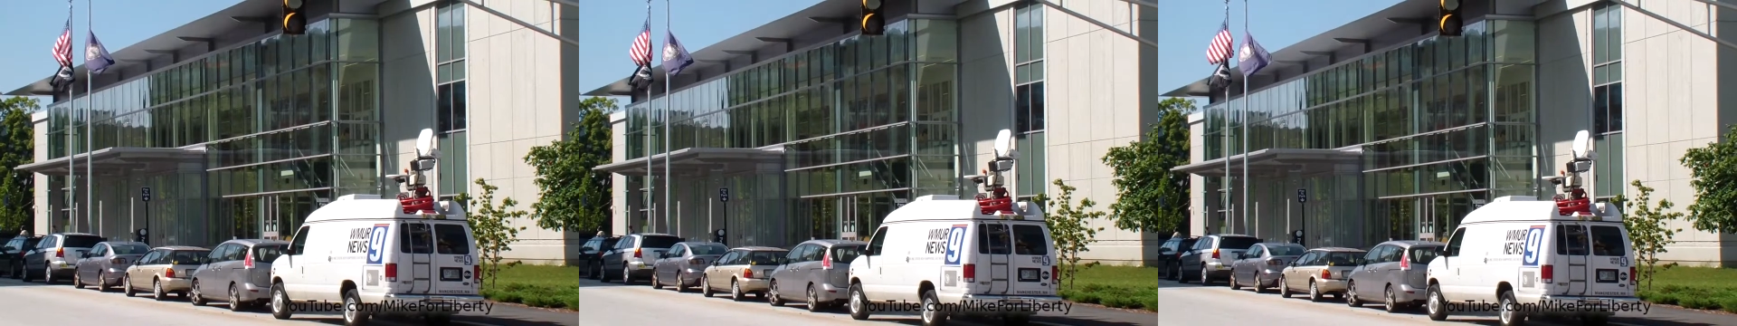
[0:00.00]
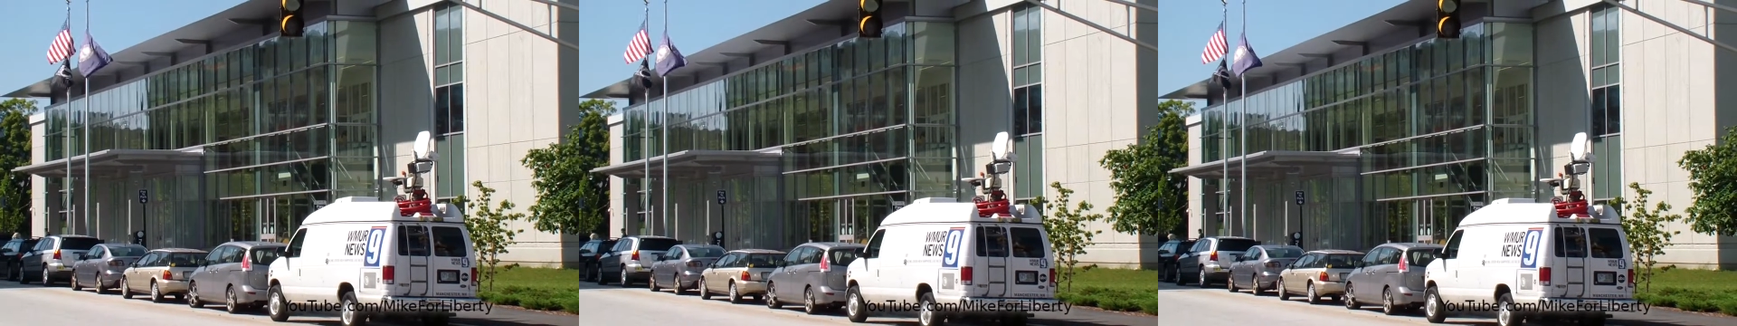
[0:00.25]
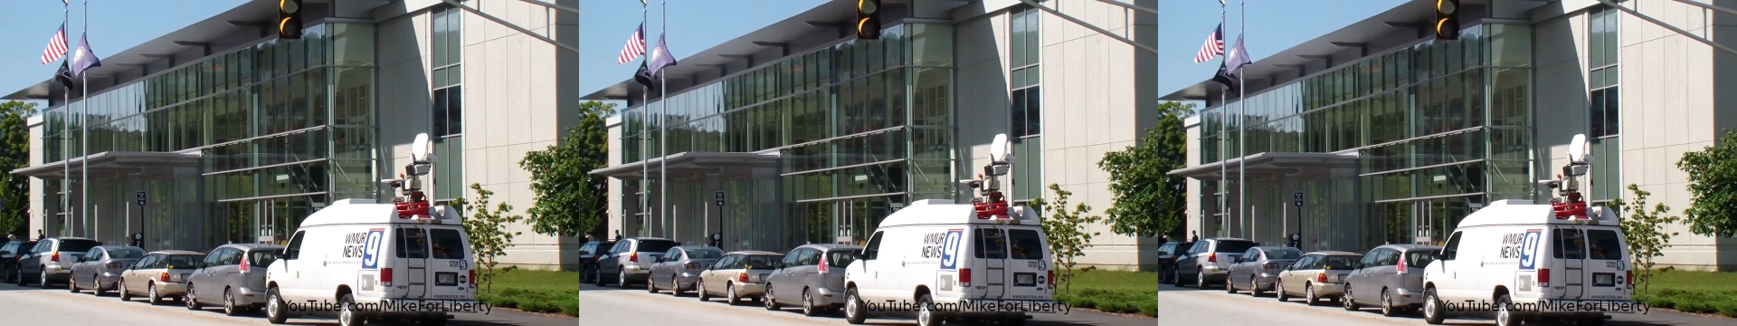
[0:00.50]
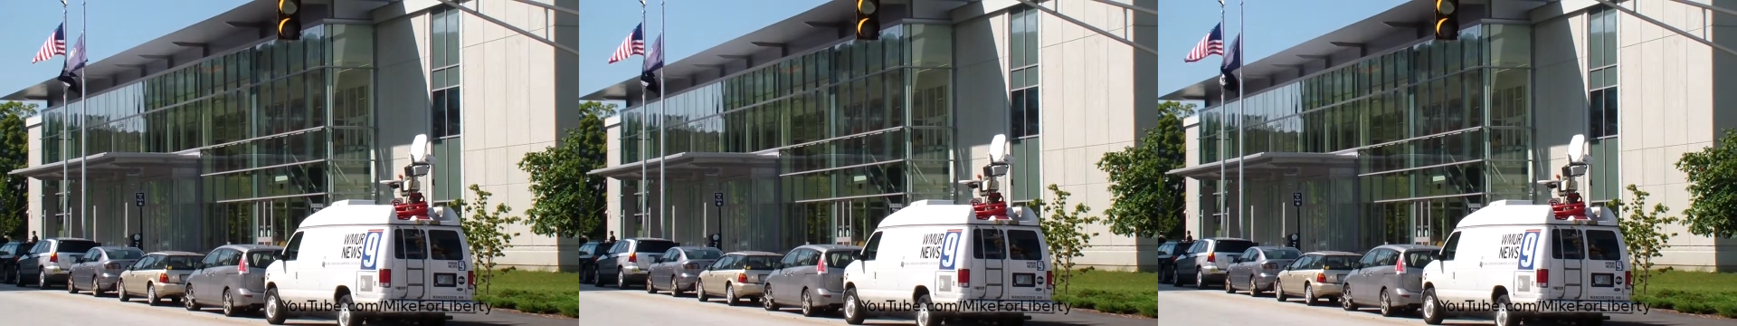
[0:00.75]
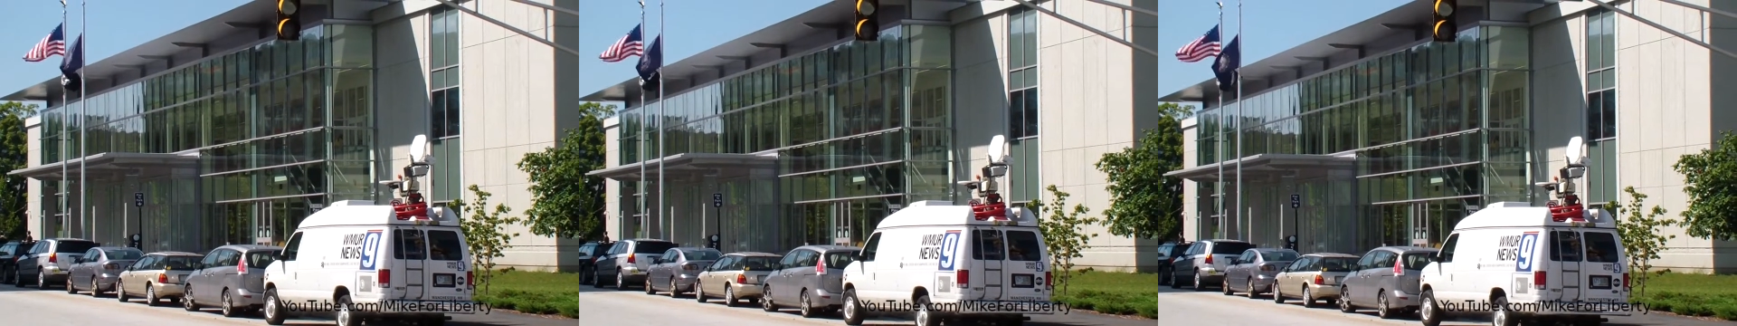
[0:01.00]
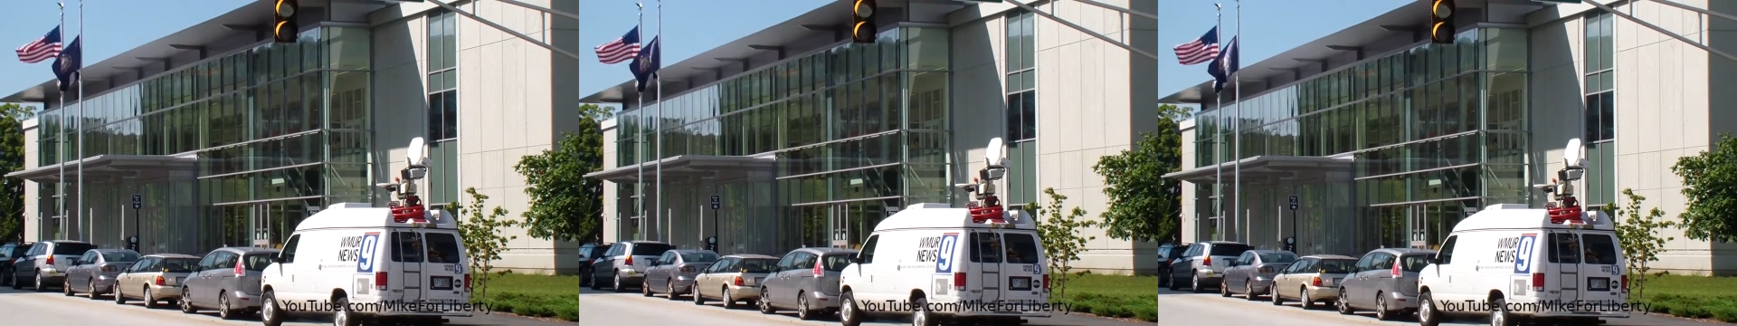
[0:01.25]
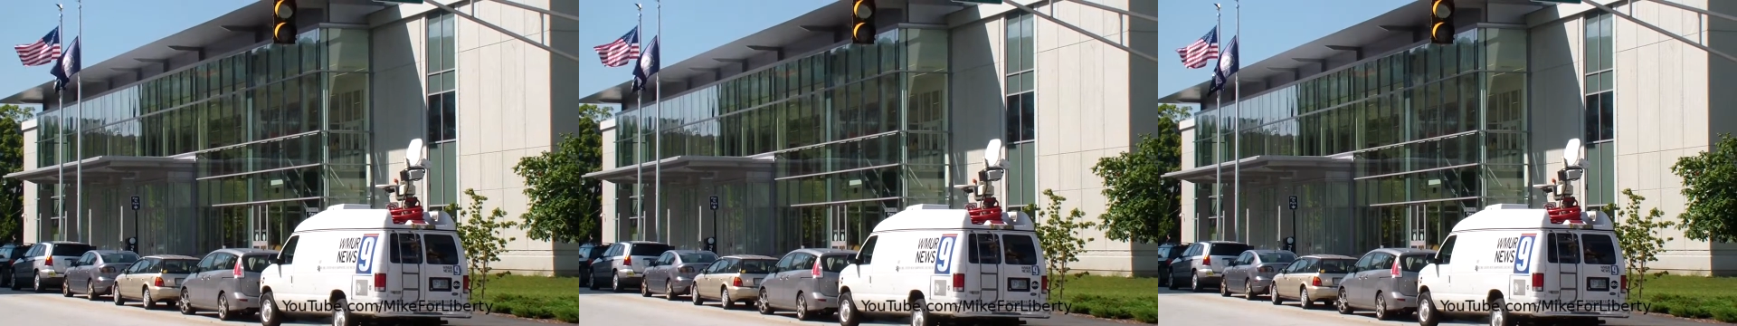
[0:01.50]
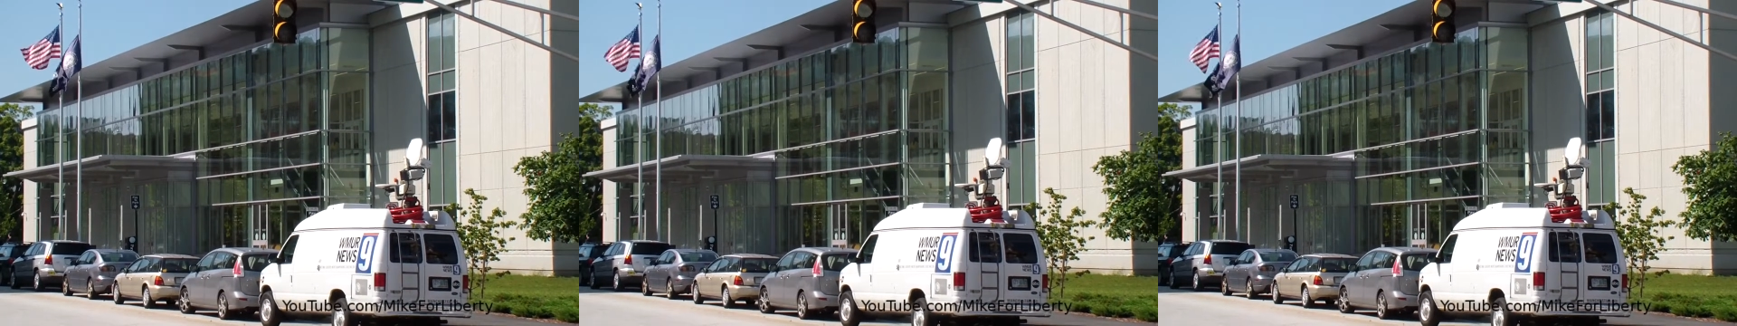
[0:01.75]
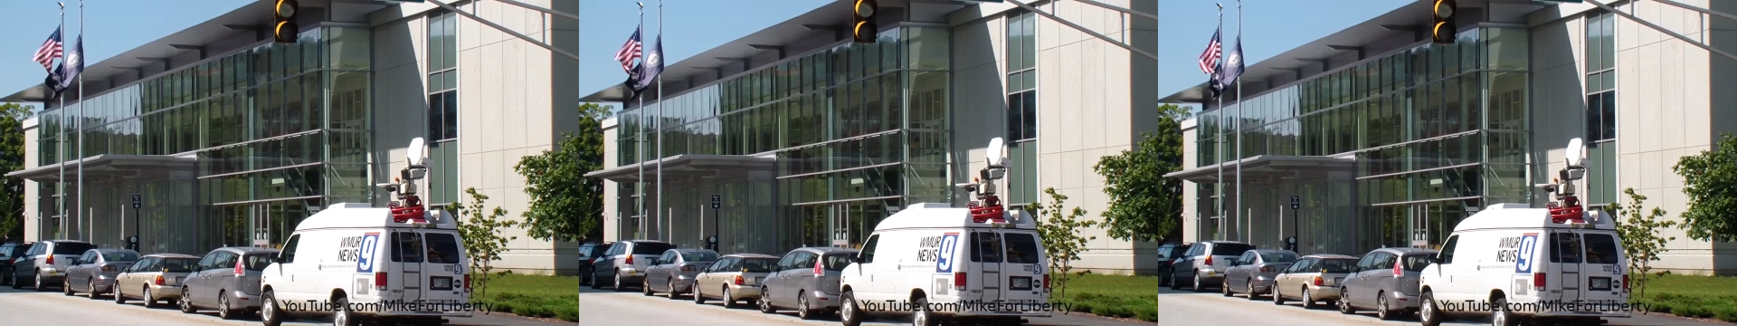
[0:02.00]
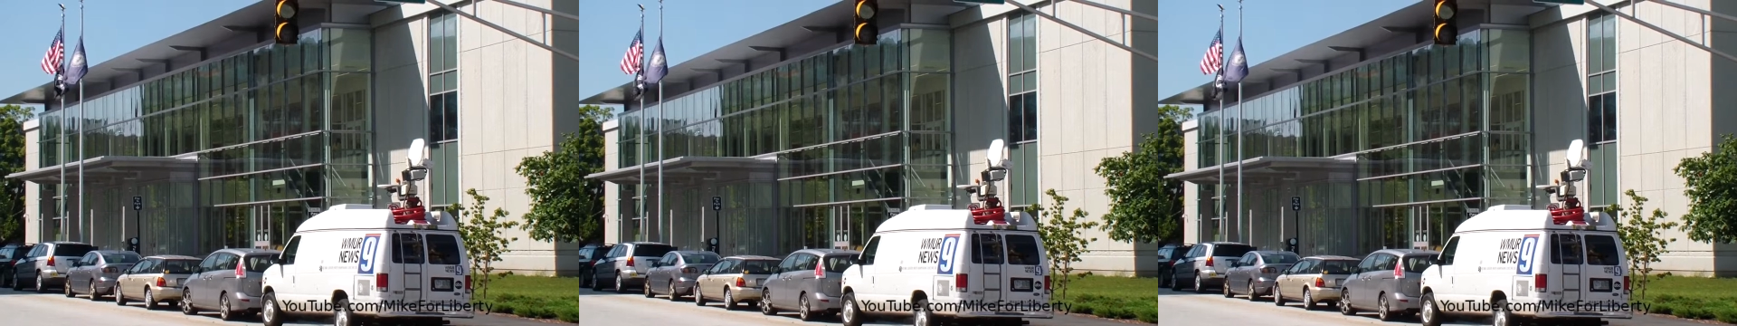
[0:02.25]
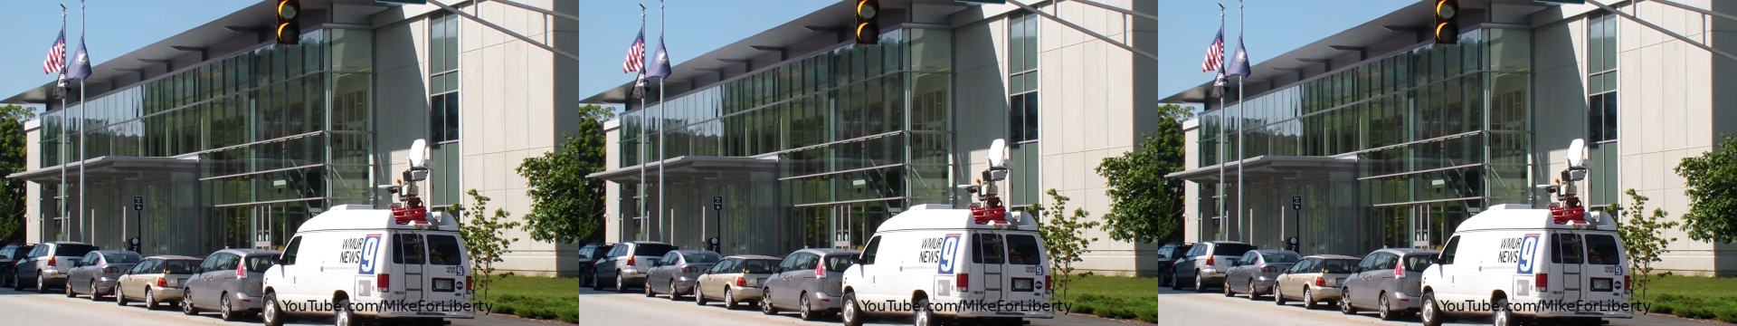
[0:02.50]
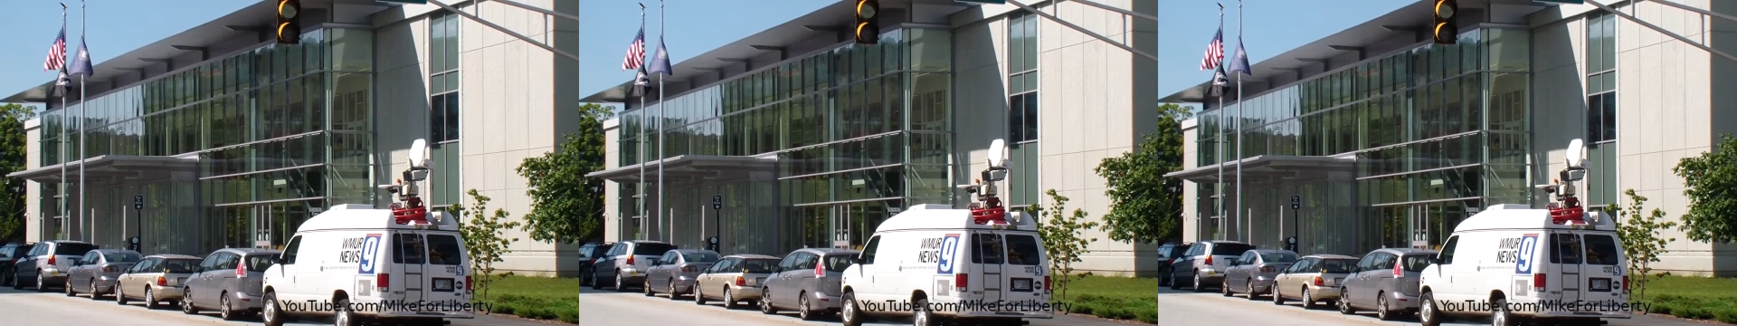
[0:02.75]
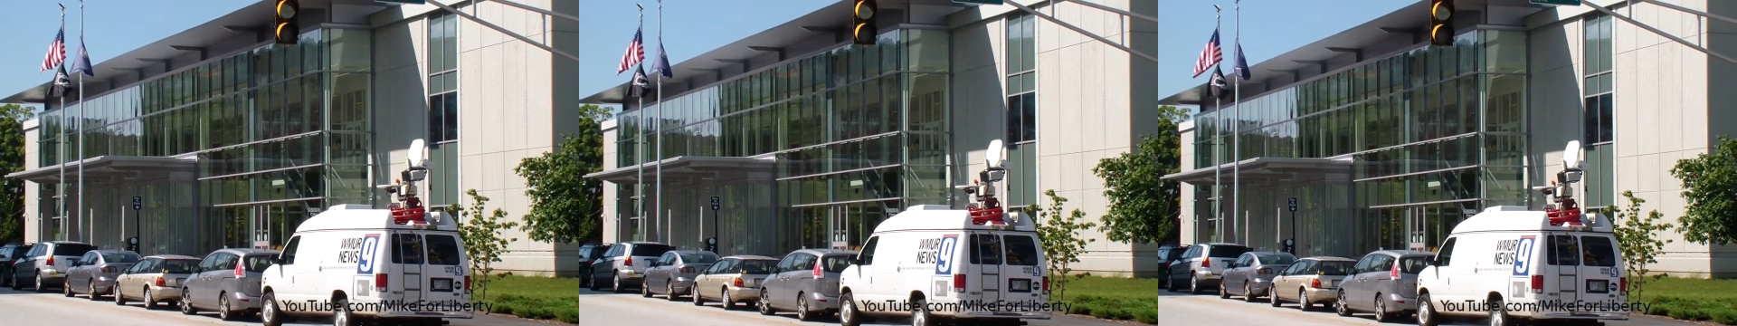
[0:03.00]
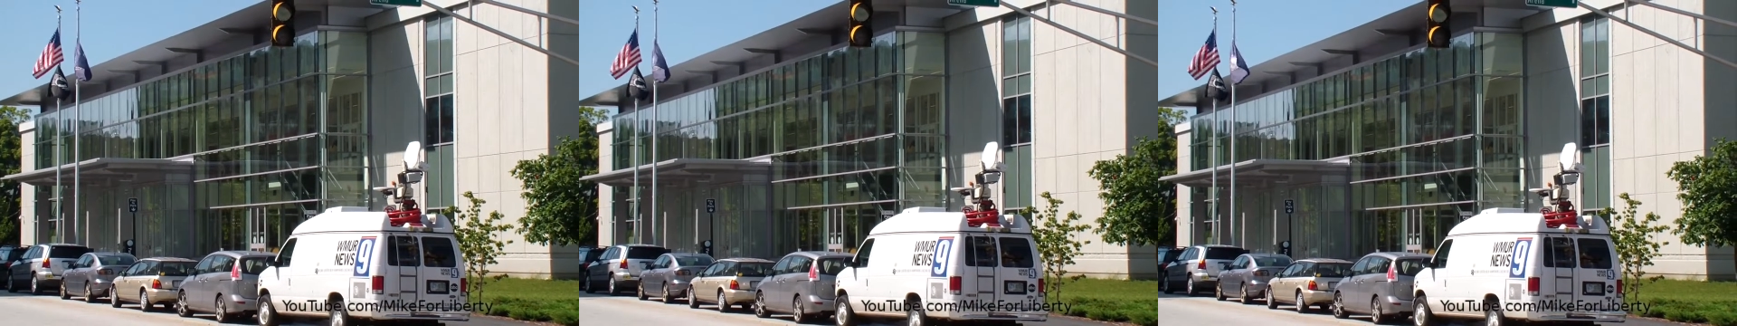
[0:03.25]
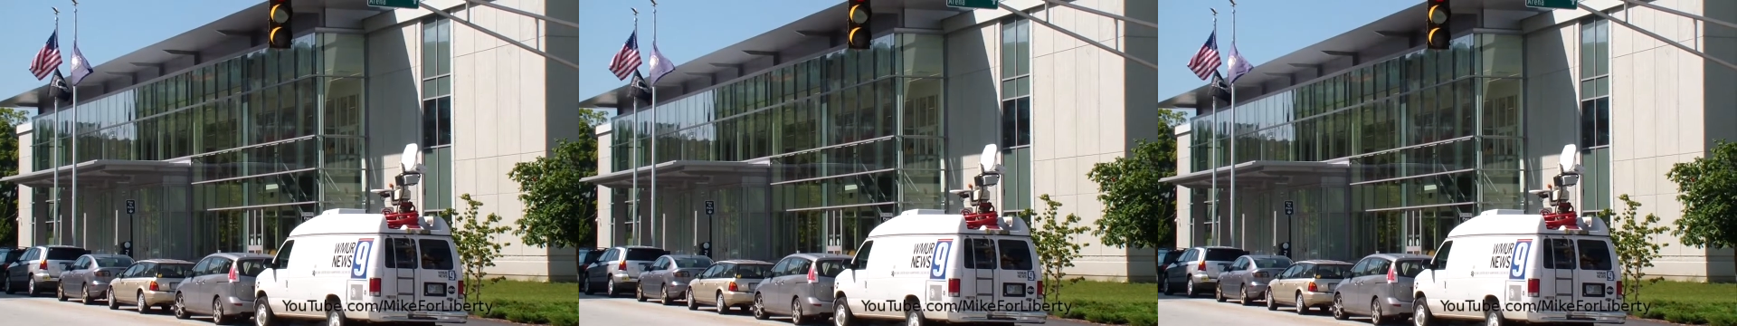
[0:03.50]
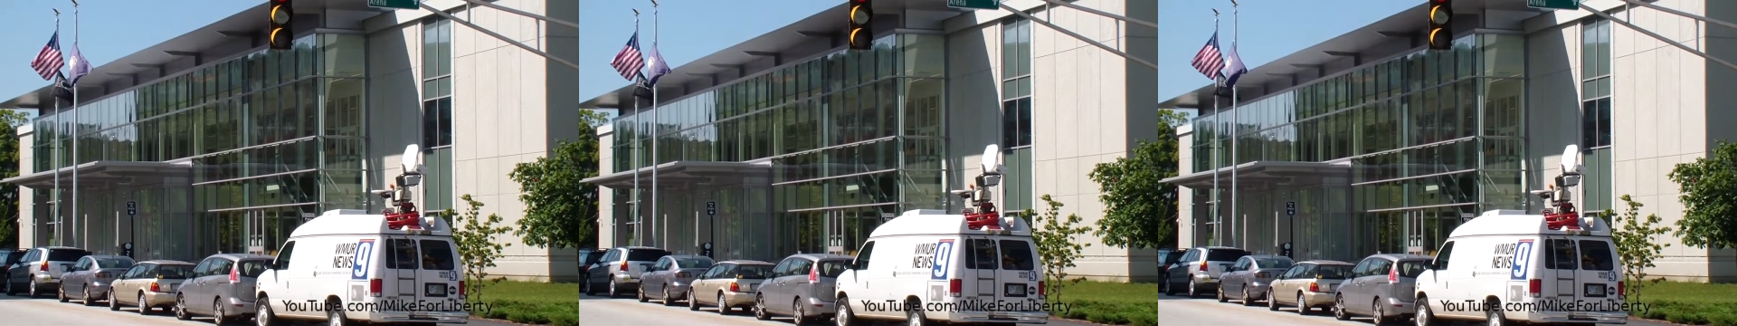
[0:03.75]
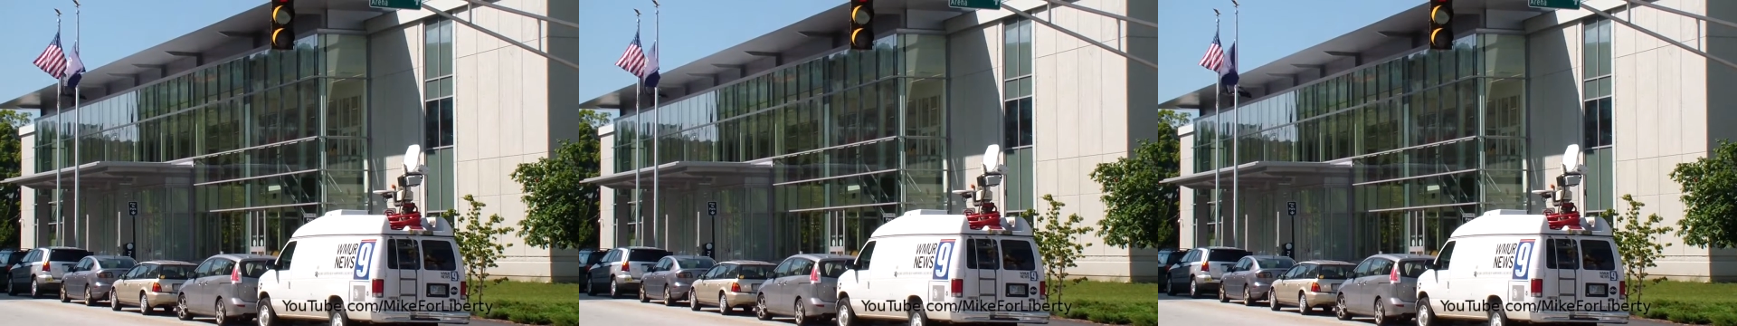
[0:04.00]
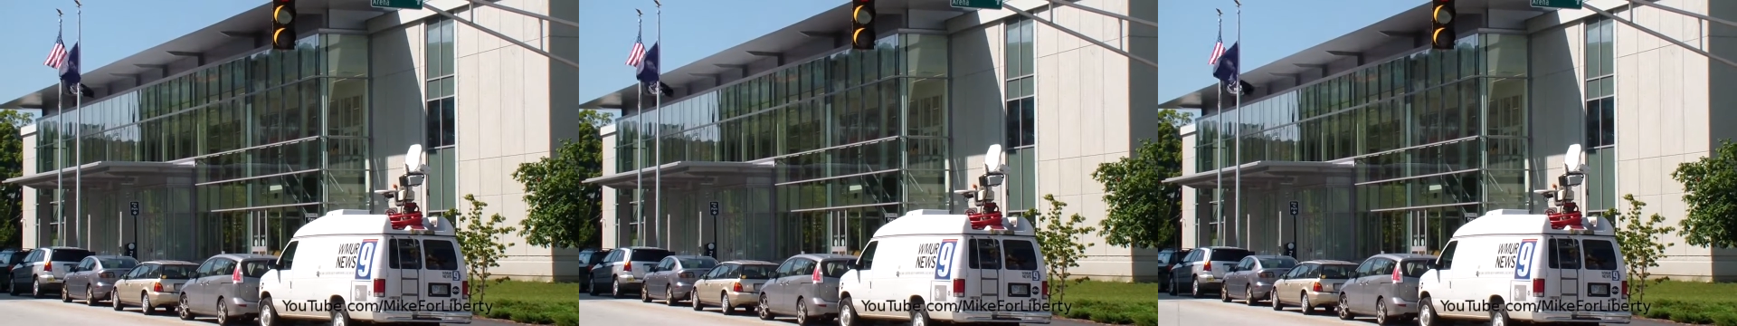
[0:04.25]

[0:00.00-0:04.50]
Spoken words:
No face is visible, so there are no lips to read.